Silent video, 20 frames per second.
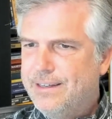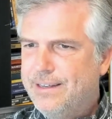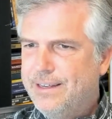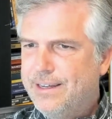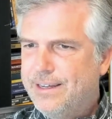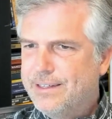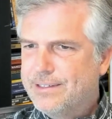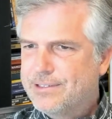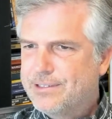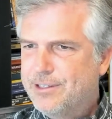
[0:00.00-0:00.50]

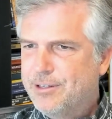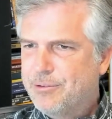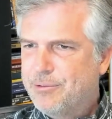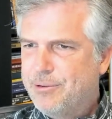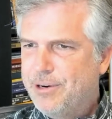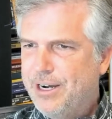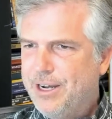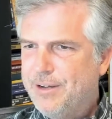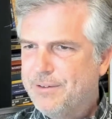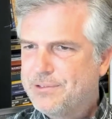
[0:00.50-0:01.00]
Yeah. So
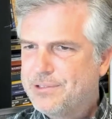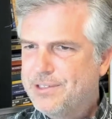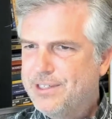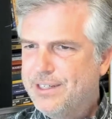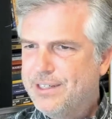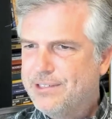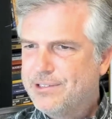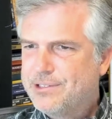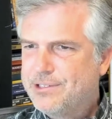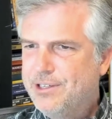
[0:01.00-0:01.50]
Ralph
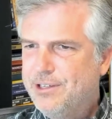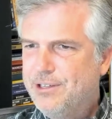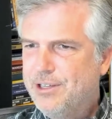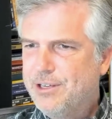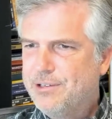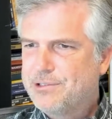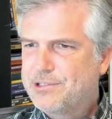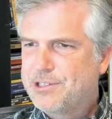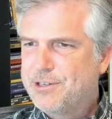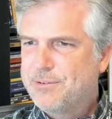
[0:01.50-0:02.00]
says student
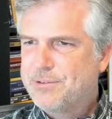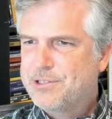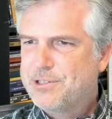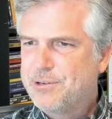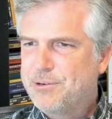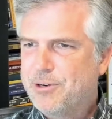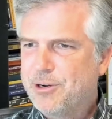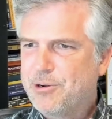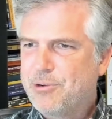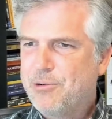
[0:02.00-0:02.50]
loan
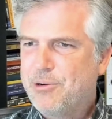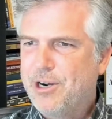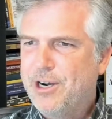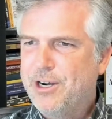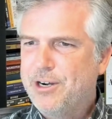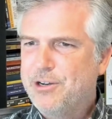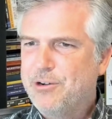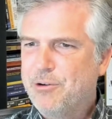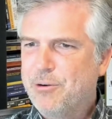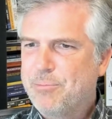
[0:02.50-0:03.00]
servicer
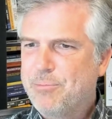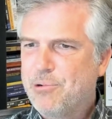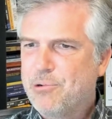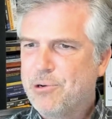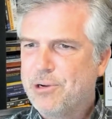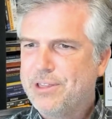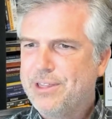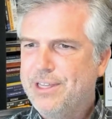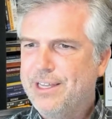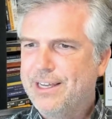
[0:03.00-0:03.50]
required to
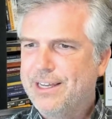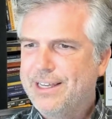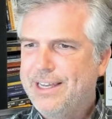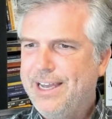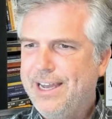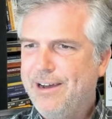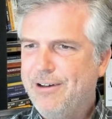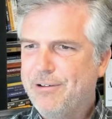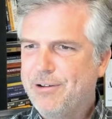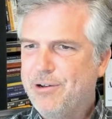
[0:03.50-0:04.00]
report the
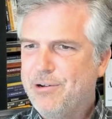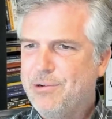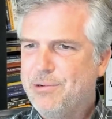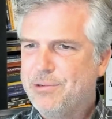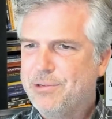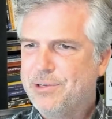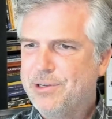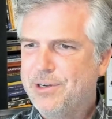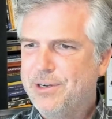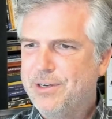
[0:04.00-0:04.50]
account
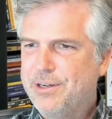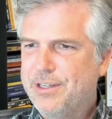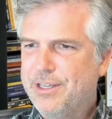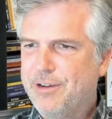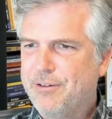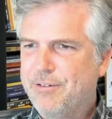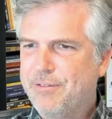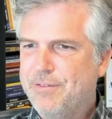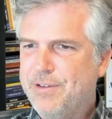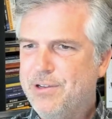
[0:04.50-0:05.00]
holder.
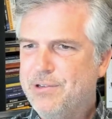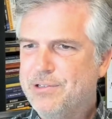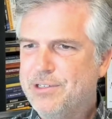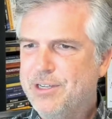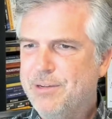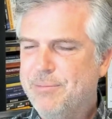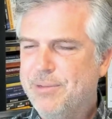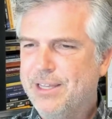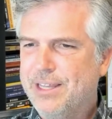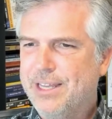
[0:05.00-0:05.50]
They refuse
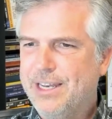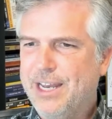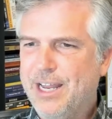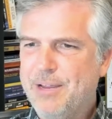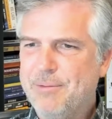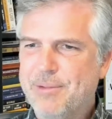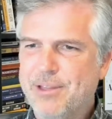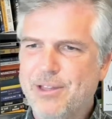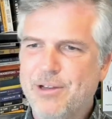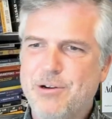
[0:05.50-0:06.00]
to give me the name